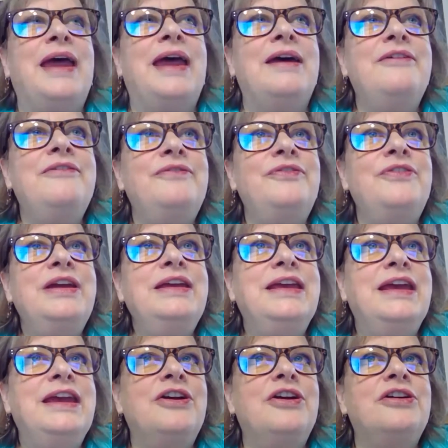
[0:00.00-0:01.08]
every
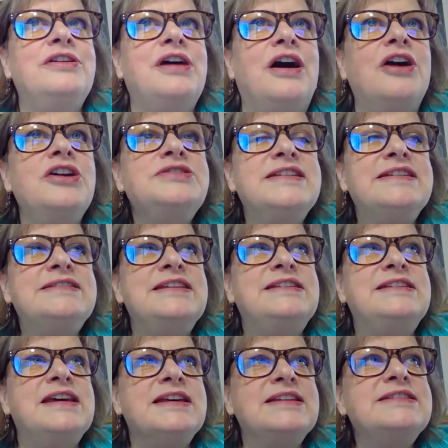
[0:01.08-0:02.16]
year,
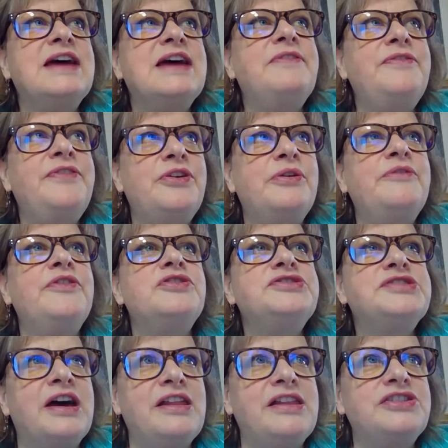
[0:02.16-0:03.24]
RCC does have a few of your
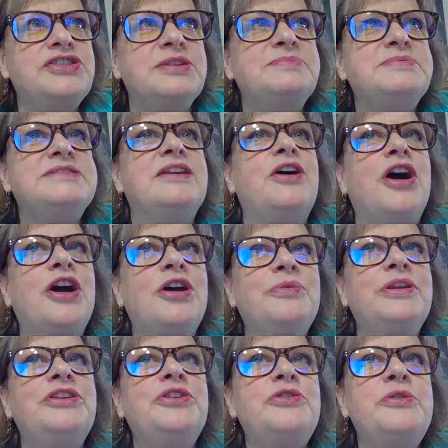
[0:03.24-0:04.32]
scholarships that are
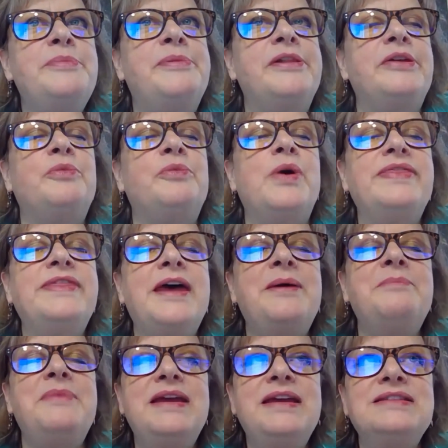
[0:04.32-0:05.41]
renewable. And what that
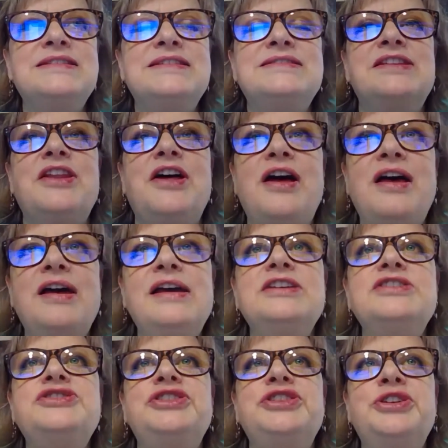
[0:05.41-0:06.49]
means, as long
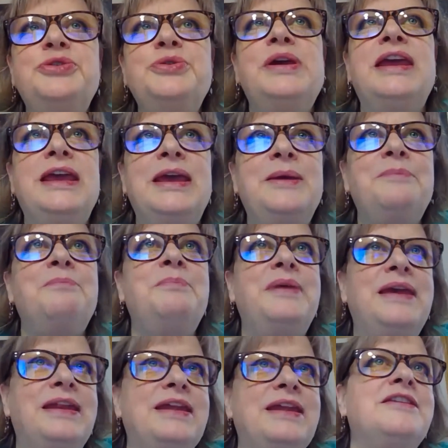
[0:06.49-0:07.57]
as you keep
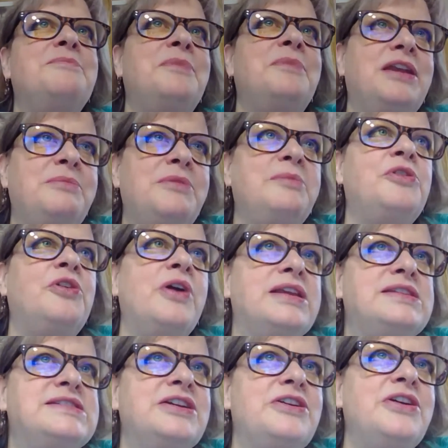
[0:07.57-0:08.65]
meeting the minimum
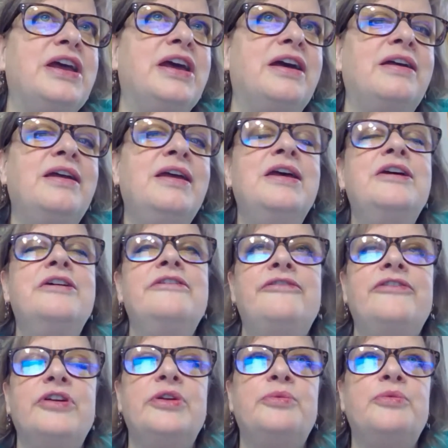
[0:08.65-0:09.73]
criteria
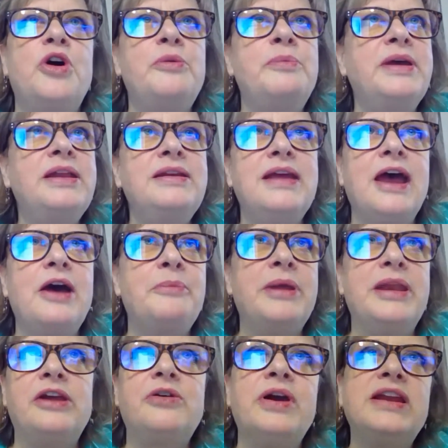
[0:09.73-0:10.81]
for enrollment, how
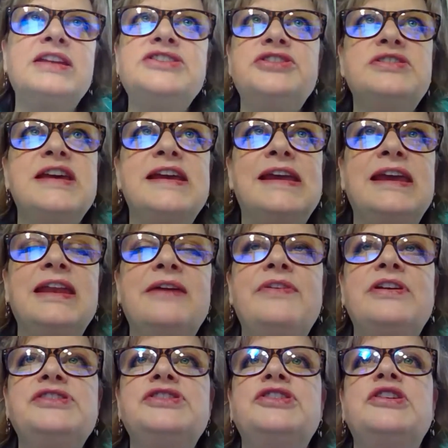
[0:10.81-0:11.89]
many credits you're taking
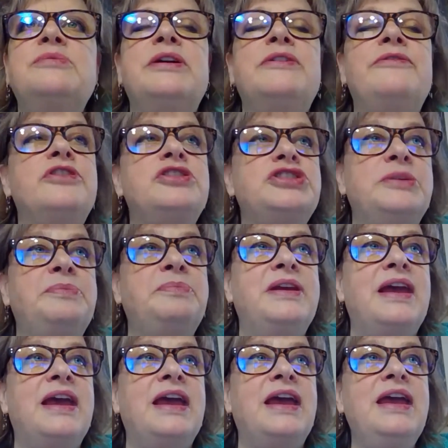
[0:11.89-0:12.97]
every term, and for
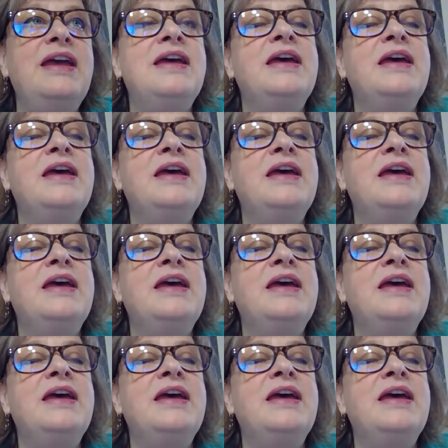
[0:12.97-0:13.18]
GPA,